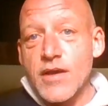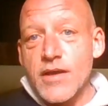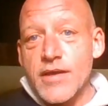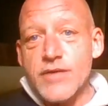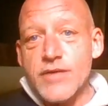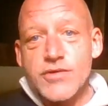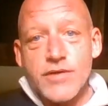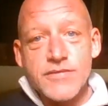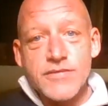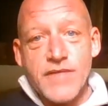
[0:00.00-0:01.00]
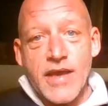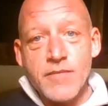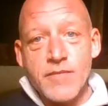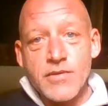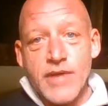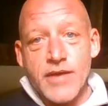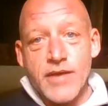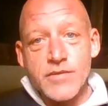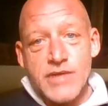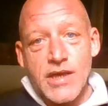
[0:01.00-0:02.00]
in Joseph Campbell
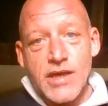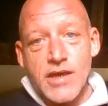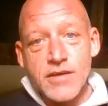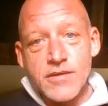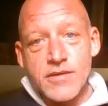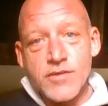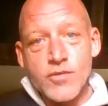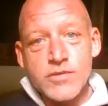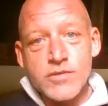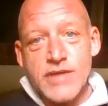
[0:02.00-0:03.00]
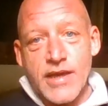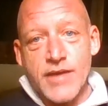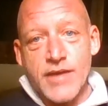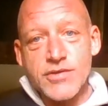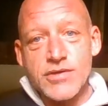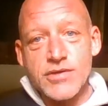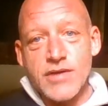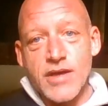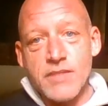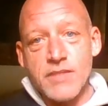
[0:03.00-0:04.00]
language, heed the call to action
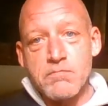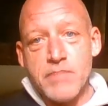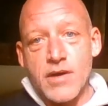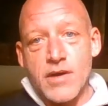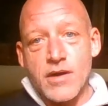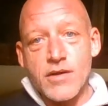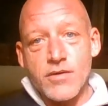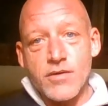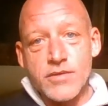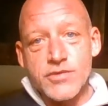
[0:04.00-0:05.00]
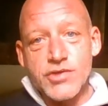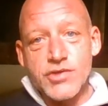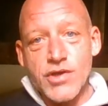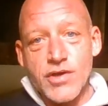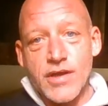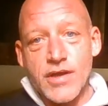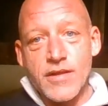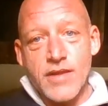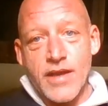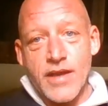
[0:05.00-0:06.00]
and embark on a journey
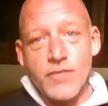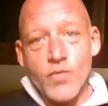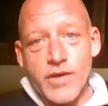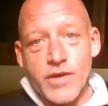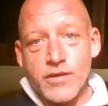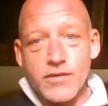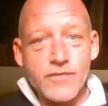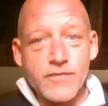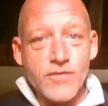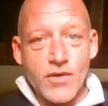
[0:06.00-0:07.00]
that will not